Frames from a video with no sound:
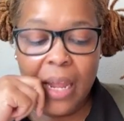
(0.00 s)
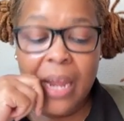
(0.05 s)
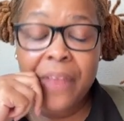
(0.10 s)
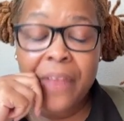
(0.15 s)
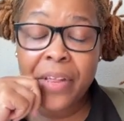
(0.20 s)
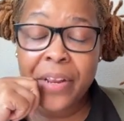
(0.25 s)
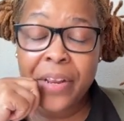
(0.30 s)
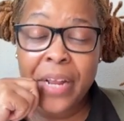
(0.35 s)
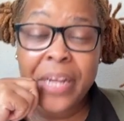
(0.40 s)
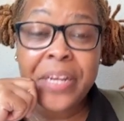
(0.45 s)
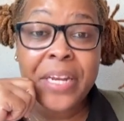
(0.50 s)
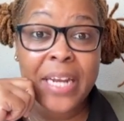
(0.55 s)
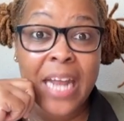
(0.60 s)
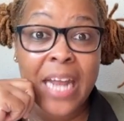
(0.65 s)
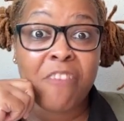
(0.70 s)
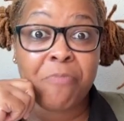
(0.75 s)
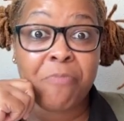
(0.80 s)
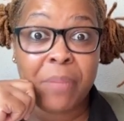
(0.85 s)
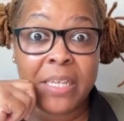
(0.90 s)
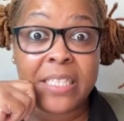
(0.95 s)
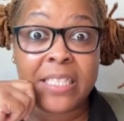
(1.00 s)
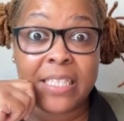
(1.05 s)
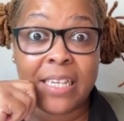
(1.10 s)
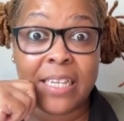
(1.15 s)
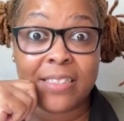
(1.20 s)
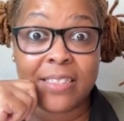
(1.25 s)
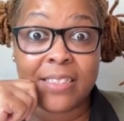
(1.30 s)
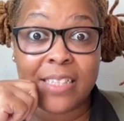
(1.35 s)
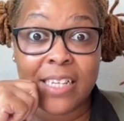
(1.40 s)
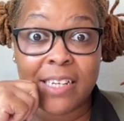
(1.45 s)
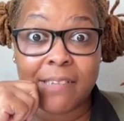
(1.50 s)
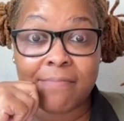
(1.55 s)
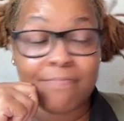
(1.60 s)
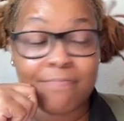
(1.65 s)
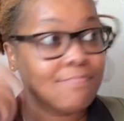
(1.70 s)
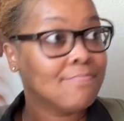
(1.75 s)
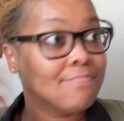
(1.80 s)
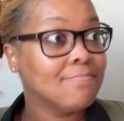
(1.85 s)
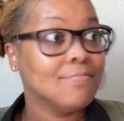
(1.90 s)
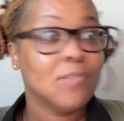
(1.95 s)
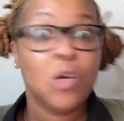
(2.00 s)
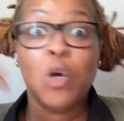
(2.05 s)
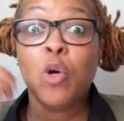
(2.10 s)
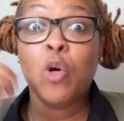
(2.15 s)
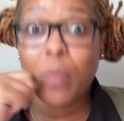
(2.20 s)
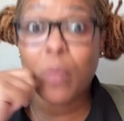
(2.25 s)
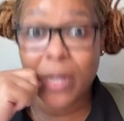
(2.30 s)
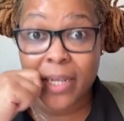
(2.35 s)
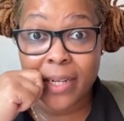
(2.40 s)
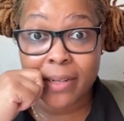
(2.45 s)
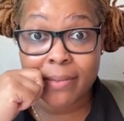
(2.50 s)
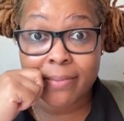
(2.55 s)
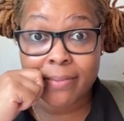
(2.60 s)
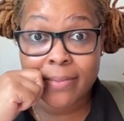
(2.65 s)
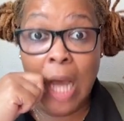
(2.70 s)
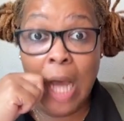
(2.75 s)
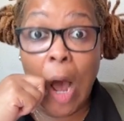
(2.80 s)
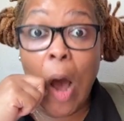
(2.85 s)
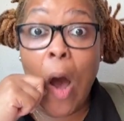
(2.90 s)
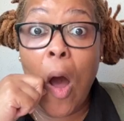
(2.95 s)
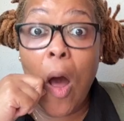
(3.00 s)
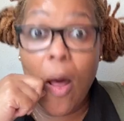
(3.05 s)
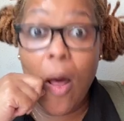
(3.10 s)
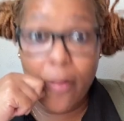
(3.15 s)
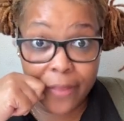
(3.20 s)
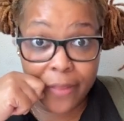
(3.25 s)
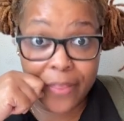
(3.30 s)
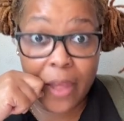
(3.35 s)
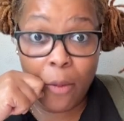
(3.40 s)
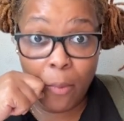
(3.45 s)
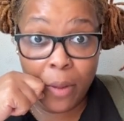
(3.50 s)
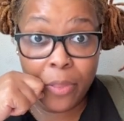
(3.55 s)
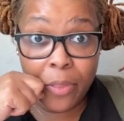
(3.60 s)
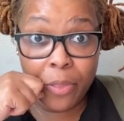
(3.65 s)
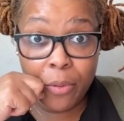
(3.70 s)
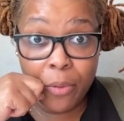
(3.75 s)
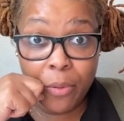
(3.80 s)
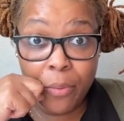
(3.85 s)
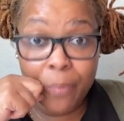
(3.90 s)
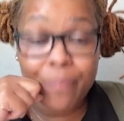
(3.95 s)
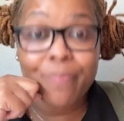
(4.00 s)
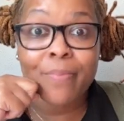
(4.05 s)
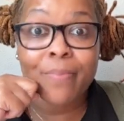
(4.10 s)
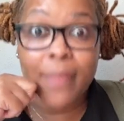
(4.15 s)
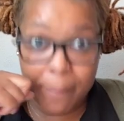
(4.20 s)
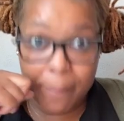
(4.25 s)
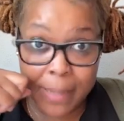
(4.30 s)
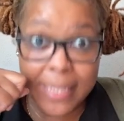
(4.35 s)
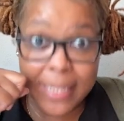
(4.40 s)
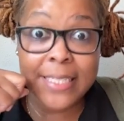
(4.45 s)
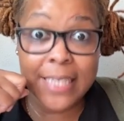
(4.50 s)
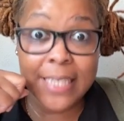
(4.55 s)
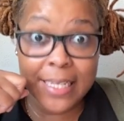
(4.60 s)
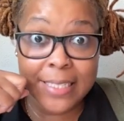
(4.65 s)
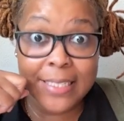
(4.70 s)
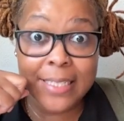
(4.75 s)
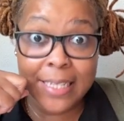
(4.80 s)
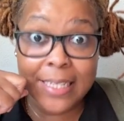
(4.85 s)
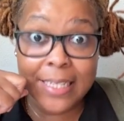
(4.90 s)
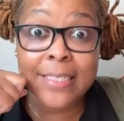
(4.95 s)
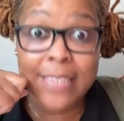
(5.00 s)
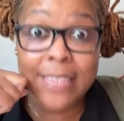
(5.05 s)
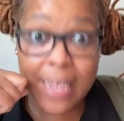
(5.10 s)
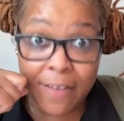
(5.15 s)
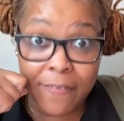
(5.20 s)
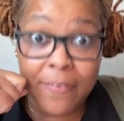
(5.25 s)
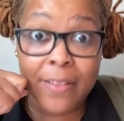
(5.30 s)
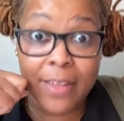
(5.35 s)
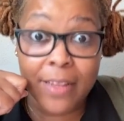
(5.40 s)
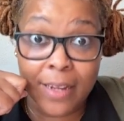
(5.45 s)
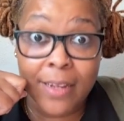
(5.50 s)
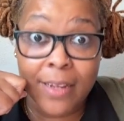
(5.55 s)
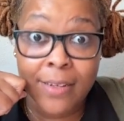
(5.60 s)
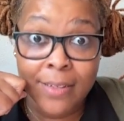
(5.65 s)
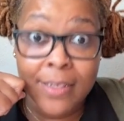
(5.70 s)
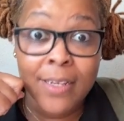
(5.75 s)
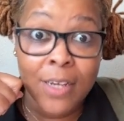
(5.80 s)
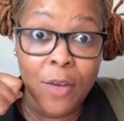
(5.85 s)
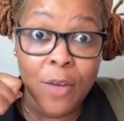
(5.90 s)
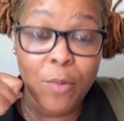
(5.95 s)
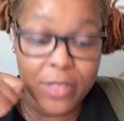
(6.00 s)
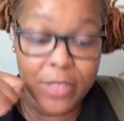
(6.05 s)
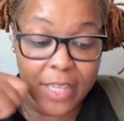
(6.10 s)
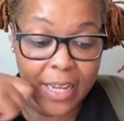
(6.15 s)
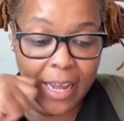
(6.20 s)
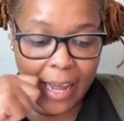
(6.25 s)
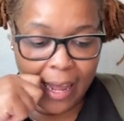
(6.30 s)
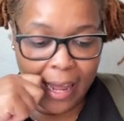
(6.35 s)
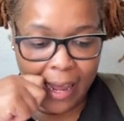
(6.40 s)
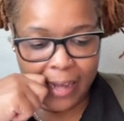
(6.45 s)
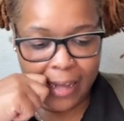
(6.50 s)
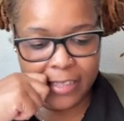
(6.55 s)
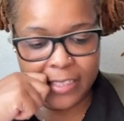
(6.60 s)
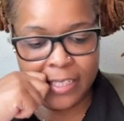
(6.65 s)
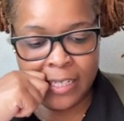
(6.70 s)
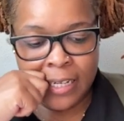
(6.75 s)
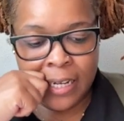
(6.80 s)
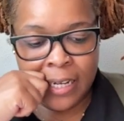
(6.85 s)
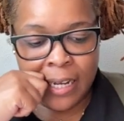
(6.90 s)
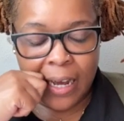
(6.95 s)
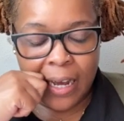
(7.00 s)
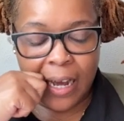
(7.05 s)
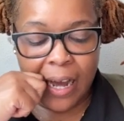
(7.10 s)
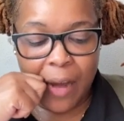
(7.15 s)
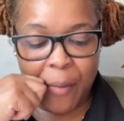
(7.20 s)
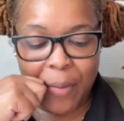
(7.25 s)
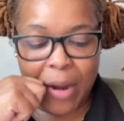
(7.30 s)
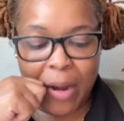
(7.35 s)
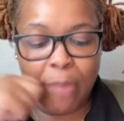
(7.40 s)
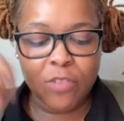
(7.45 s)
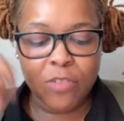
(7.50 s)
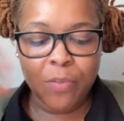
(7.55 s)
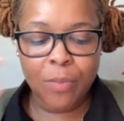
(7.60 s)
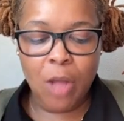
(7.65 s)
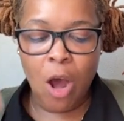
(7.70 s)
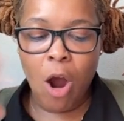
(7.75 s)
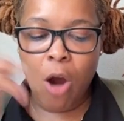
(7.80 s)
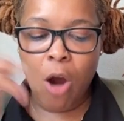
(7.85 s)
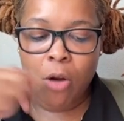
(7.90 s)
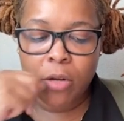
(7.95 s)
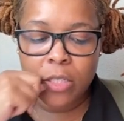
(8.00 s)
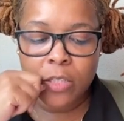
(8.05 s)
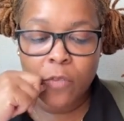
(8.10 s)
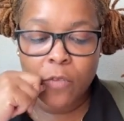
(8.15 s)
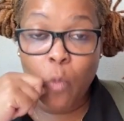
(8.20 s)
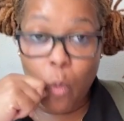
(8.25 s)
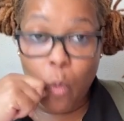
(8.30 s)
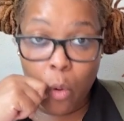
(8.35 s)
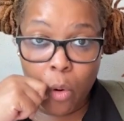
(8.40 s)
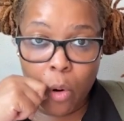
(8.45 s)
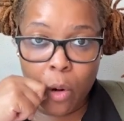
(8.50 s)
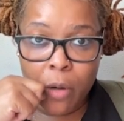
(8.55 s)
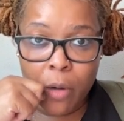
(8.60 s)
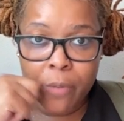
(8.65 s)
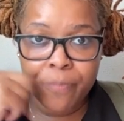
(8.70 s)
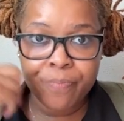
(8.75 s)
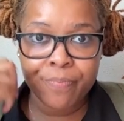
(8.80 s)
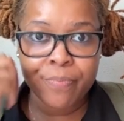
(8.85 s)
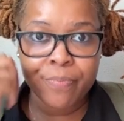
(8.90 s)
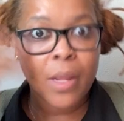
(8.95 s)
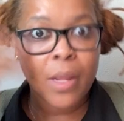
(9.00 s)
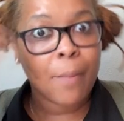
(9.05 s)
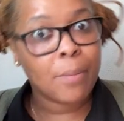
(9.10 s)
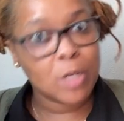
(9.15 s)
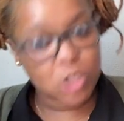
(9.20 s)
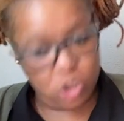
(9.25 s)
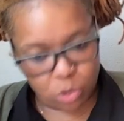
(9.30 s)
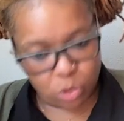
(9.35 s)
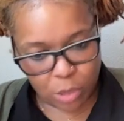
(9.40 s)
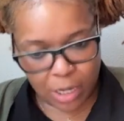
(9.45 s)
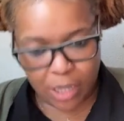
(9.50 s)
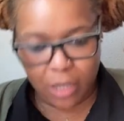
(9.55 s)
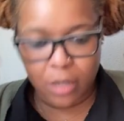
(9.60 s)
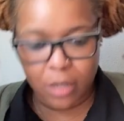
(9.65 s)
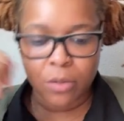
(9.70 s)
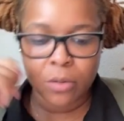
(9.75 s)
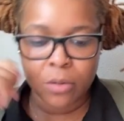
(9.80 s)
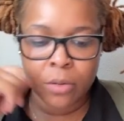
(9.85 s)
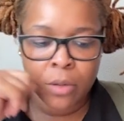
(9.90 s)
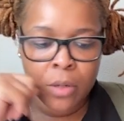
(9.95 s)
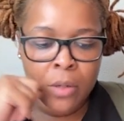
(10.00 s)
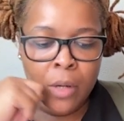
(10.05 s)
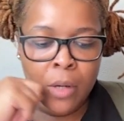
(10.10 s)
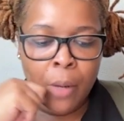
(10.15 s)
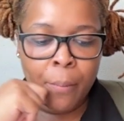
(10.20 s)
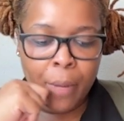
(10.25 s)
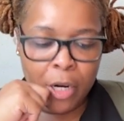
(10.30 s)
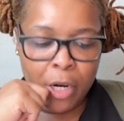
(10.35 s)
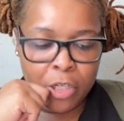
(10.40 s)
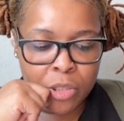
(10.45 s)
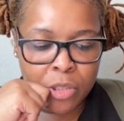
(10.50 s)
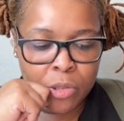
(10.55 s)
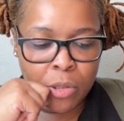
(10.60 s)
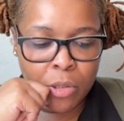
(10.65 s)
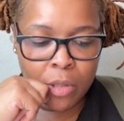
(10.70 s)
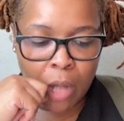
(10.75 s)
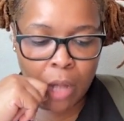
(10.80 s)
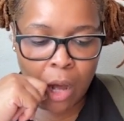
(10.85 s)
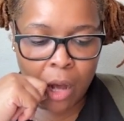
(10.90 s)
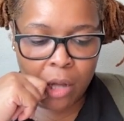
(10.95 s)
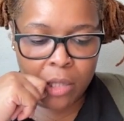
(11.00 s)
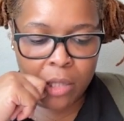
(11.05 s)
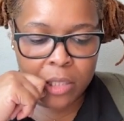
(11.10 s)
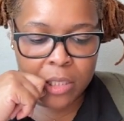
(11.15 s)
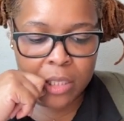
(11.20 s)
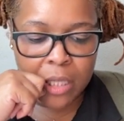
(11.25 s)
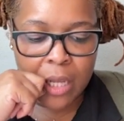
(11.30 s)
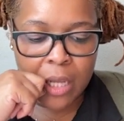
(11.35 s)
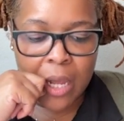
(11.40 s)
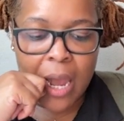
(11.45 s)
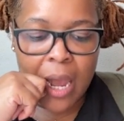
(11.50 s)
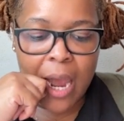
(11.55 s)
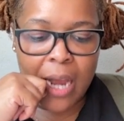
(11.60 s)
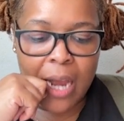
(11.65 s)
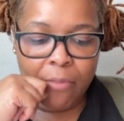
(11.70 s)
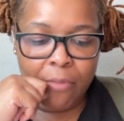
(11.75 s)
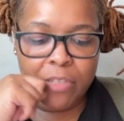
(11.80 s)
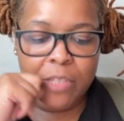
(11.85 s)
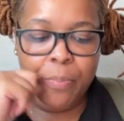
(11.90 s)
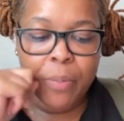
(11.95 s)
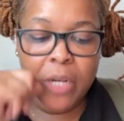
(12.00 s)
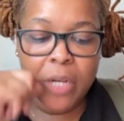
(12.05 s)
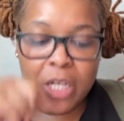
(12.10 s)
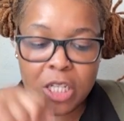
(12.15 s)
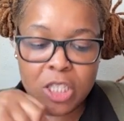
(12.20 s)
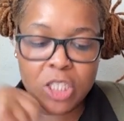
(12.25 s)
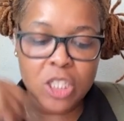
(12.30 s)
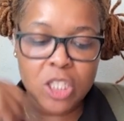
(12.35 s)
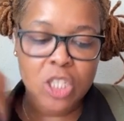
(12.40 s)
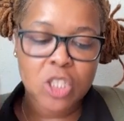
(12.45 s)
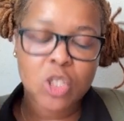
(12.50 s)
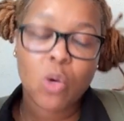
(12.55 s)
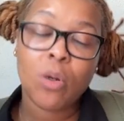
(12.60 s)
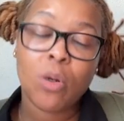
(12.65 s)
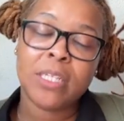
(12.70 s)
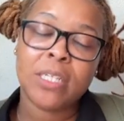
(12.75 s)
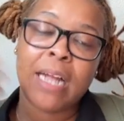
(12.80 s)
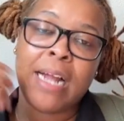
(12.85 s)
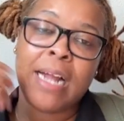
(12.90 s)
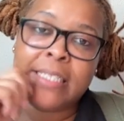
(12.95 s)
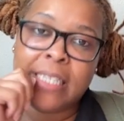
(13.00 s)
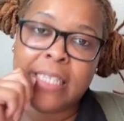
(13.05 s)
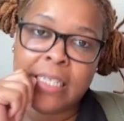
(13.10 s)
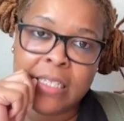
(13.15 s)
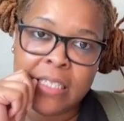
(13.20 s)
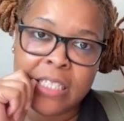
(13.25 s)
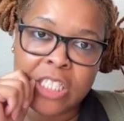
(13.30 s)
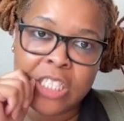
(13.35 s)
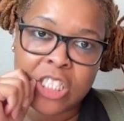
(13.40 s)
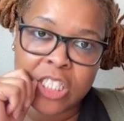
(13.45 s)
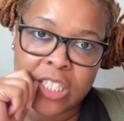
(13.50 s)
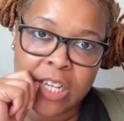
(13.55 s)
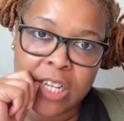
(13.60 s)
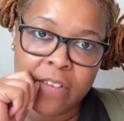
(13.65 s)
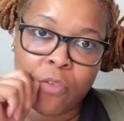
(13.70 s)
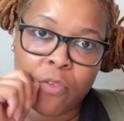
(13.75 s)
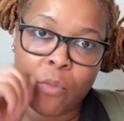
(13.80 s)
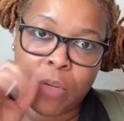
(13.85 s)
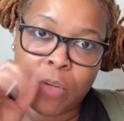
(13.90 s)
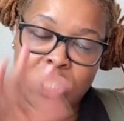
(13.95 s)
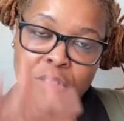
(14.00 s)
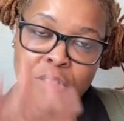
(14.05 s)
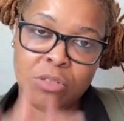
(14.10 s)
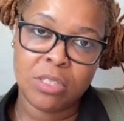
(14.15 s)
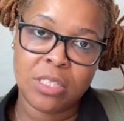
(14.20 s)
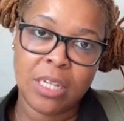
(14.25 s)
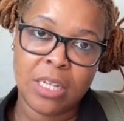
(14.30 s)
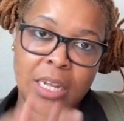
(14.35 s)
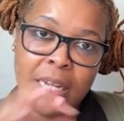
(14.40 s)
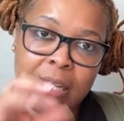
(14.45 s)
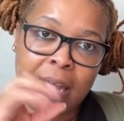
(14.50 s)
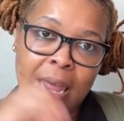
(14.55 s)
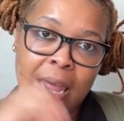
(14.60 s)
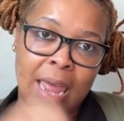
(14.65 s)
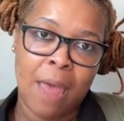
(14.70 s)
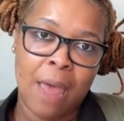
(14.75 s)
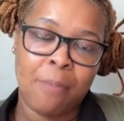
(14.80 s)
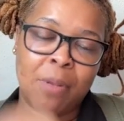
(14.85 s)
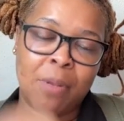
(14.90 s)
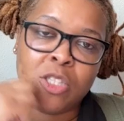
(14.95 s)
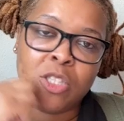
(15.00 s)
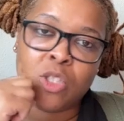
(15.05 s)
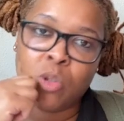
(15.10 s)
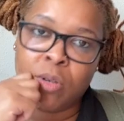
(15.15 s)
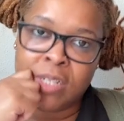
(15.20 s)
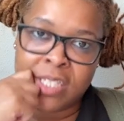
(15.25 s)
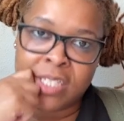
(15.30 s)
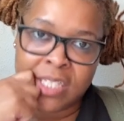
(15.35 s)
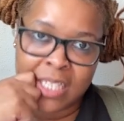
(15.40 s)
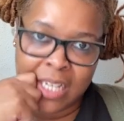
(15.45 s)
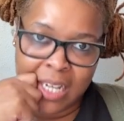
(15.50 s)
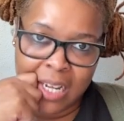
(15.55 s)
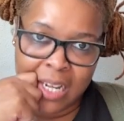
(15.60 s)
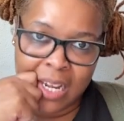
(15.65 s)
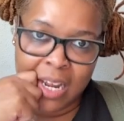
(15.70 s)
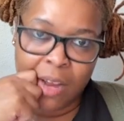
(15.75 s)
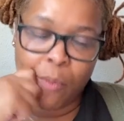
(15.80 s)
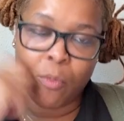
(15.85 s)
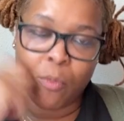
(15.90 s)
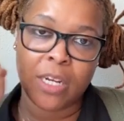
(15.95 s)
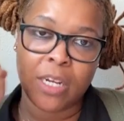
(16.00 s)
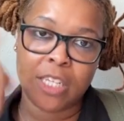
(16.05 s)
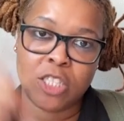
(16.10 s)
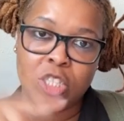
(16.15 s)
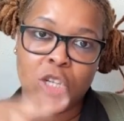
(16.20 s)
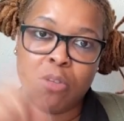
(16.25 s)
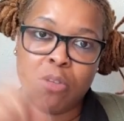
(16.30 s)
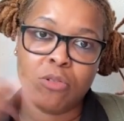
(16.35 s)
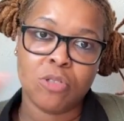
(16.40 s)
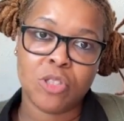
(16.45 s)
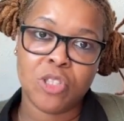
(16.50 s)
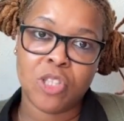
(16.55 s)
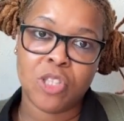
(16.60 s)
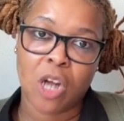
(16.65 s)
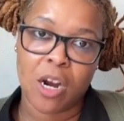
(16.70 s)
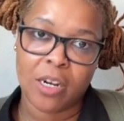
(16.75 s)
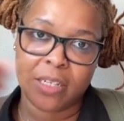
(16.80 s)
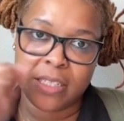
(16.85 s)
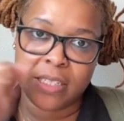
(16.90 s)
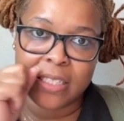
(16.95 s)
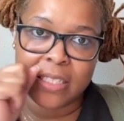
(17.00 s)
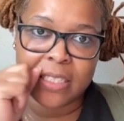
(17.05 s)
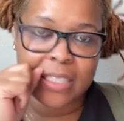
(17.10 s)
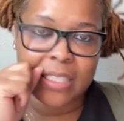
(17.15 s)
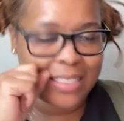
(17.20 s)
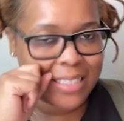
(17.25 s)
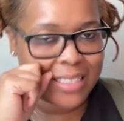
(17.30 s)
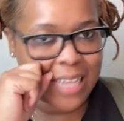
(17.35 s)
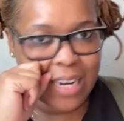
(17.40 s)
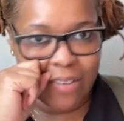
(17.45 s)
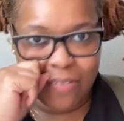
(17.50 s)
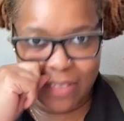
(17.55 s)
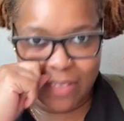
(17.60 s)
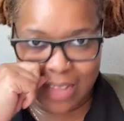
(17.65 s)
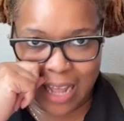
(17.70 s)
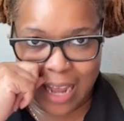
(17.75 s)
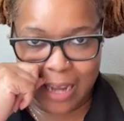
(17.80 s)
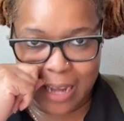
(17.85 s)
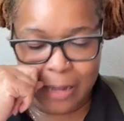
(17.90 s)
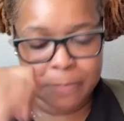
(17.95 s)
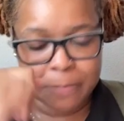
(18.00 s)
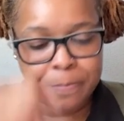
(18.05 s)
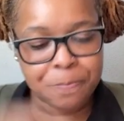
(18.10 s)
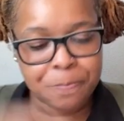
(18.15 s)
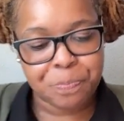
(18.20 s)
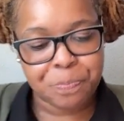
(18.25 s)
And then they did have PTSD. Who wouldn't? All that they went through, PTSD is definitely what they had. That was from the horrors of war, betrayal, personal loss, and it was pushed towards identity shift, which you've seen that happened towards the end when they chose darkness instead of light.